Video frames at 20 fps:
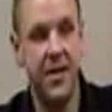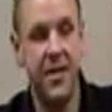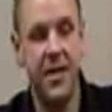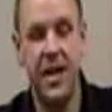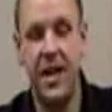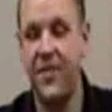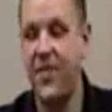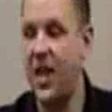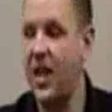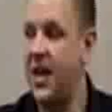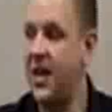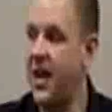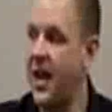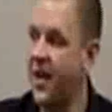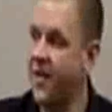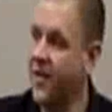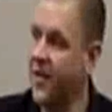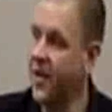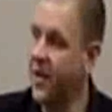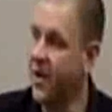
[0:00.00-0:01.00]
than if they'd
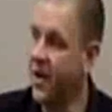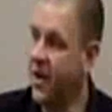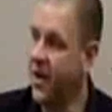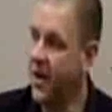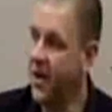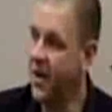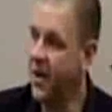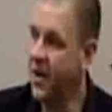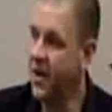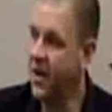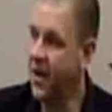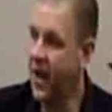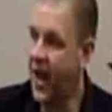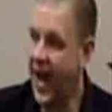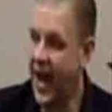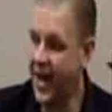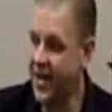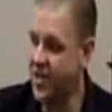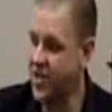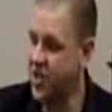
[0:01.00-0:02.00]
never
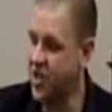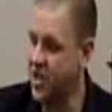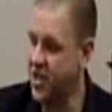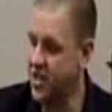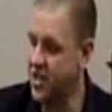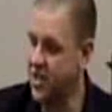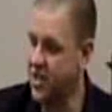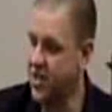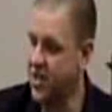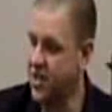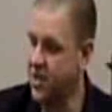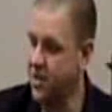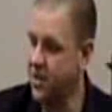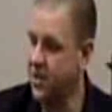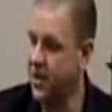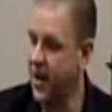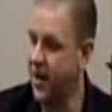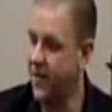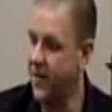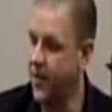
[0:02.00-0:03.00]
asked Jesus to do
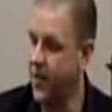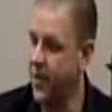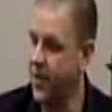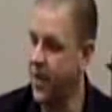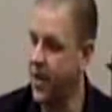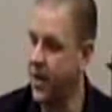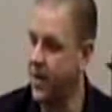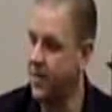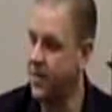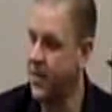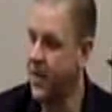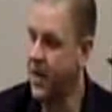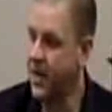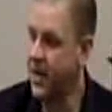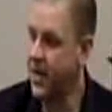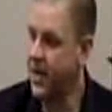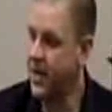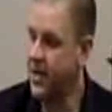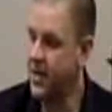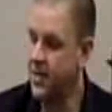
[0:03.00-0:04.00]
that for them
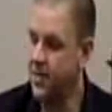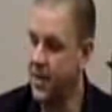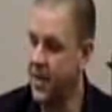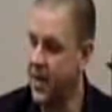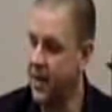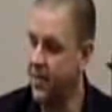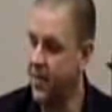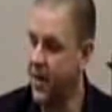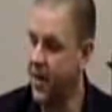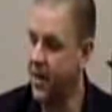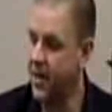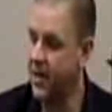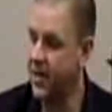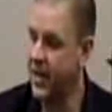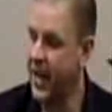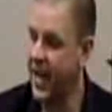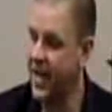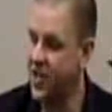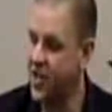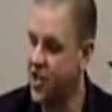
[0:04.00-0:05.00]
to begin
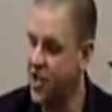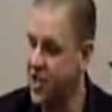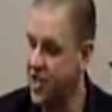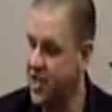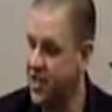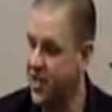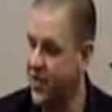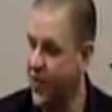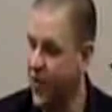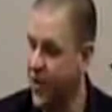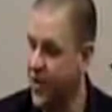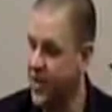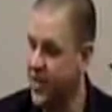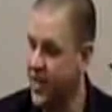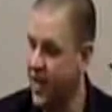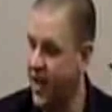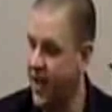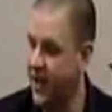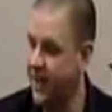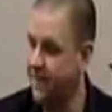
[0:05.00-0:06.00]
with. They asked Jesus for a
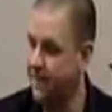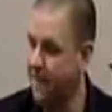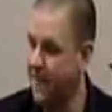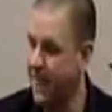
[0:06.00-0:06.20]
sign.